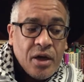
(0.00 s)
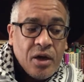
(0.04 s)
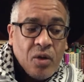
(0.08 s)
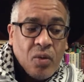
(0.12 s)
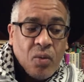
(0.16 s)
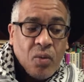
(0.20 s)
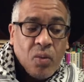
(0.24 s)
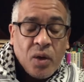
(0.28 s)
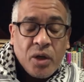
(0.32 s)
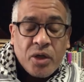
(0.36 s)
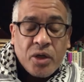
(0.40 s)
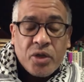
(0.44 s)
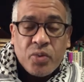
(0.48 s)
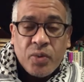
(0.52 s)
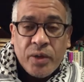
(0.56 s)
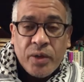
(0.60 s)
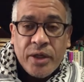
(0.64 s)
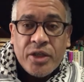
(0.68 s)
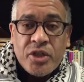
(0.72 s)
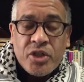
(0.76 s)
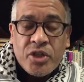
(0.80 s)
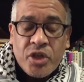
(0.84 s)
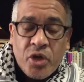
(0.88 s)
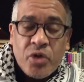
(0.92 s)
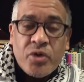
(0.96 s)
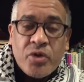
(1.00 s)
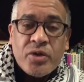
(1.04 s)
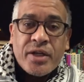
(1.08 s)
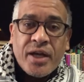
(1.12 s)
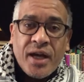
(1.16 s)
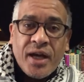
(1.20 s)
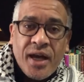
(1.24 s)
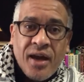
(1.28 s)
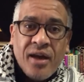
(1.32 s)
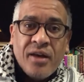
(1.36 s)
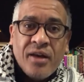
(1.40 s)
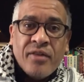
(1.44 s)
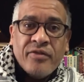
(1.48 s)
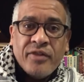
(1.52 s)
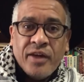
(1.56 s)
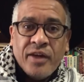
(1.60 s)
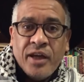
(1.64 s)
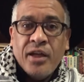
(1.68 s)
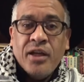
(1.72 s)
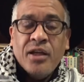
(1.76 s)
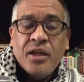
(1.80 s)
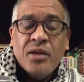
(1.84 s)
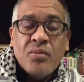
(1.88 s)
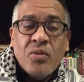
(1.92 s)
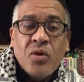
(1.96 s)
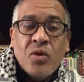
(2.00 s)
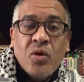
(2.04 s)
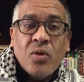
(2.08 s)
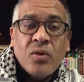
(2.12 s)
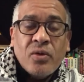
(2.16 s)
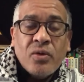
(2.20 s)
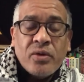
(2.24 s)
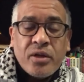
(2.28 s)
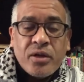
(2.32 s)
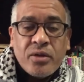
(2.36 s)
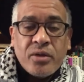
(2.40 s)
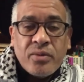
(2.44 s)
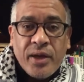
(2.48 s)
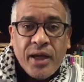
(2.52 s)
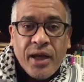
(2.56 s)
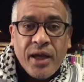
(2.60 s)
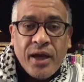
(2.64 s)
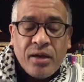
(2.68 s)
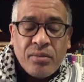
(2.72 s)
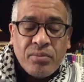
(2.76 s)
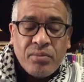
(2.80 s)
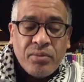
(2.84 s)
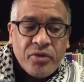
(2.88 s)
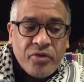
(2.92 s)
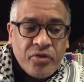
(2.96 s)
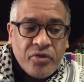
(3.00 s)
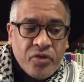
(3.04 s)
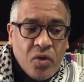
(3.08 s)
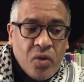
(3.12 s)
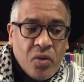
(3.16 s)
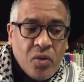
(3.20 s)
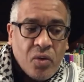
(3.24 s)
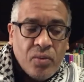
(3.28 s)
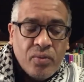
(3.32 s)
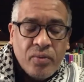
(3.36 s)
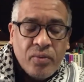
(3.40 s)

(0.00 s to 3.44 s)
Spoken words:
what we don't have anymore that we had before,